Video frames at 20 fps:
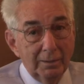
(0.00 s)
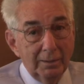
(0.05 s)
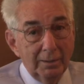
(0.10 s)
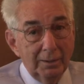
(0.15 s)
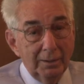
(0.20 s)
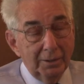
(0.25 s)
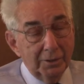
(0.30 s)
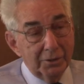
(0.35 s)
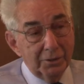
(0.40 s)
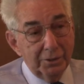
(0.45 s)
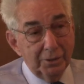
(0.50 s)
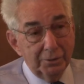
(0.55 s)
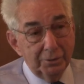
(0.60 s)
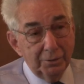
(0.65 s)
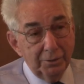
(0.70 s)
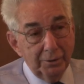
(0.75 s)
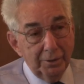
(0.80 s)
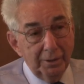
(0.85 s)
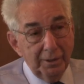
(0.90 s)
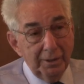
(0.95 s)
And it's still
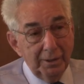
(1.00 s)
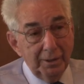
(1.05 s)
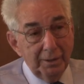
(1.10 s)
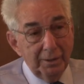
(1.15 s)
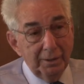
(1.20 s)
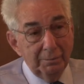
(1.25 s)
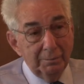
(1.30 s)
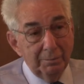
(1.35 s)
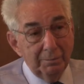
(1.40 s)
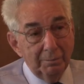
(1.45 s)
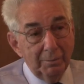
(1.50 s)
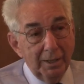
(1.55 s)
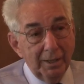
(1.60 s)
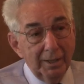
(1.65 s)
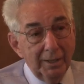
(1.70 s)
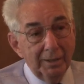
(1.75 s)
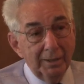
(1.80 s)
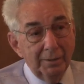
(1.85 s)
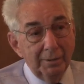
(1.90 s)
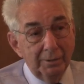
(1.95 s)
true today.
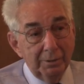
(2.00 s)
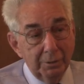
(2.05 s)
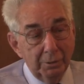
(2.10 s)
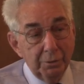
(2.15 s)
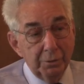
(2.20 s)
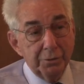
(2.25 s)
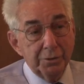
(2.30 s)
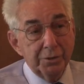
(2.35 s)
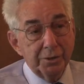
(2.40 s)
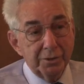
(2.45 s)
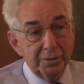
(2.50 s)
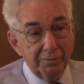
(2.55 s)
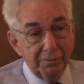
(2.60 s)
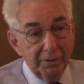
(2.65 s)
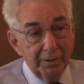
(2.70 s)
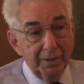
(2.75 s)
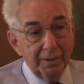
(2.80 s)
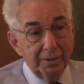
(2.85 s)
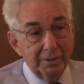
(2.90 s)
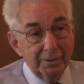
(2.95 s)
My closest
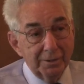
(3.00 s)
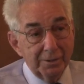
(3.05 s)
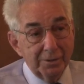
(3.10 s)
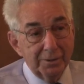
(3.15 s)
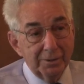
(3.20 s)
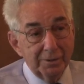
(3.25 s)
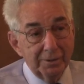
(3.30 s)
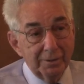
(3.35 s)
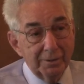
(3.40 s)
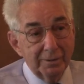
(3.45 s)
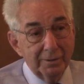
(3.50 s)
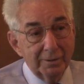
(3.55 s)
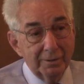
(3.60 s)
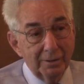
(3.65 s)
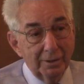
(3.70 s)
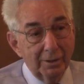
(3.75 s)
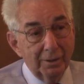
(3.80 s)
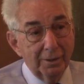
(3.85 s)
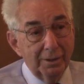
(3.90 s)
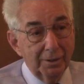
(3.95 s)
friends
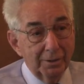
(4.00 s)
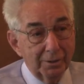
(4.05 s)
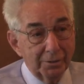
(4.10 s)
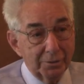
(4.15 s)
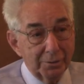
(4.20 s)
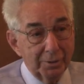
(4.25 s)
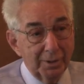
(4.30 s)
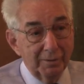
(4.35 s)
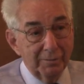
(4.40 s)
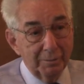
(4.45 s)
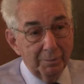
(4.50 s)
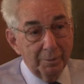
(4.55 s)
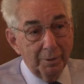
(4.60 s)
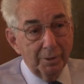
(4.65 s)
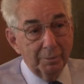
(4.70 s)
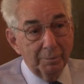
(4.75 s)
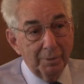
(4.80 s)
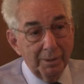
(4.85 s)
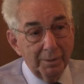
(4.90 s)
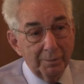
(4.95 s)
are here at Stratford
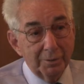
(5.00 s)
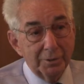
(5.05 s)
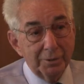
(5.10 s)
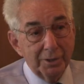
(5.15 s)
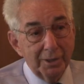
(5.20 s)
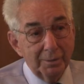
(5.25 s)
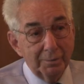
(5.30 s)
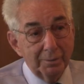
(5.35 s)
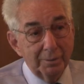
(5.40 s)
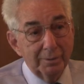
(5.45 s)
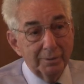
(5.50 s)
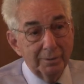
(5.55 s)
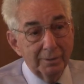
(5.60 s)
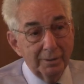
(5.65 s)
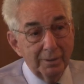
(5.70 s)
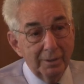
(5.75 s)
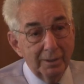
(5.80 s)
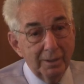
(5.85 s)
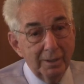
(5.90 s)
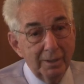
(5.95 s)
Park Bible Chapel,
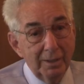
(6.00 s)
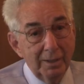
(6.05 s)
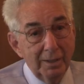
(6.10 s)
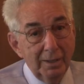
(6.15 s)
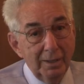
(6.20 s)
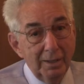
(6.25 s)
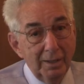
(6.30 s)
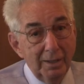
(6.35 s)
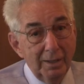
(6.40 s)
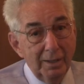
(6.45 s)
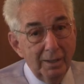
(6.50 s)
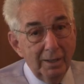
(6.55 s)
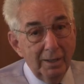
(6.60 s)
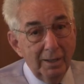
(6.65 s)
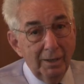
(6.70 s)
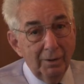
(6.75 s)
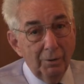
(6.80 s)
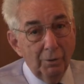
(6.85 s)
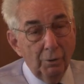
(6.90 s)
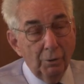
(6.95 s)

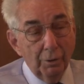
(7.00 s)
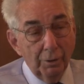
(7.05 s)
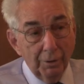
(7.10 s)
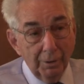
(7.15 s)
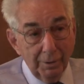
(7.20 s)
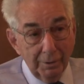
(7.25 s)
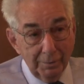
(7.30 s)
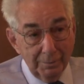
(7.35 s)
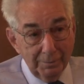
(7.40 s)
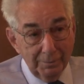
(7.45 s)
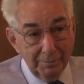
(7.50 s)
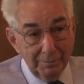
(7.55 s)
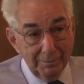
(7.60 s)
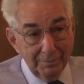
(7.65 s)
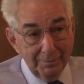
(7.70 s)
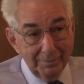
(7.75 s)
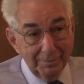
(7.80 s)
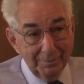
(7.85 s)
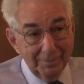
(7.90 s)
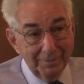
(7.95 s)
or
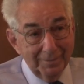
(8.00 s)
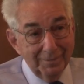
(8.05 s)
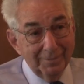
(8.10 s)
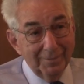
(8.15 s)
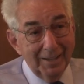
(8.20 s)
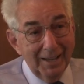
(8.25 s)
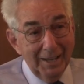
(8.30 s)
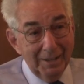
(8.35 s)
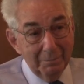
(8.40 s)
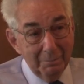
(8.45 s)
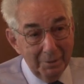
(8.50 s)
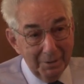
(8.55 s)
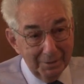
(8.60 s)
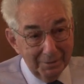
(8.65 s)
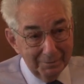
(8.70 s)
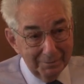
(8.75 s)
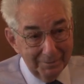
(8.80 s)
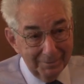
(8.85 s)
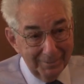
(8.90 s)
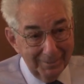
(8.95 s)
had
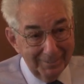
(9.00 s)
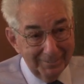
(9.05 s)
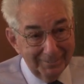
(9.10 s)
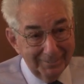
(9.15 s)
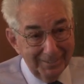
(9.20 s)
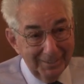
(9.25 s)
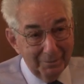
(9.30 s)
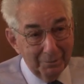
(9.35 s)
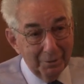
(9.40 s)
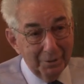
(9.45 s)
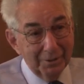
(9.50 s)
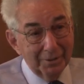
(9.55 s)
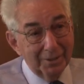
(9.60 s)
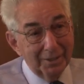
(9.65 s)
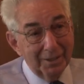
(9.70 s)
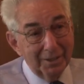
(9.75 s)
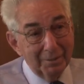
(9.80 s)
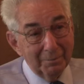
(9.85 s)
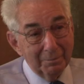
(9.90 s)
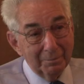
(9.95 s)
been at one
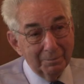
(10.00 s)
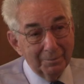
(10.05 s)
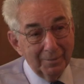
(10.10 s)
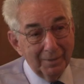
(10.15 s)
time.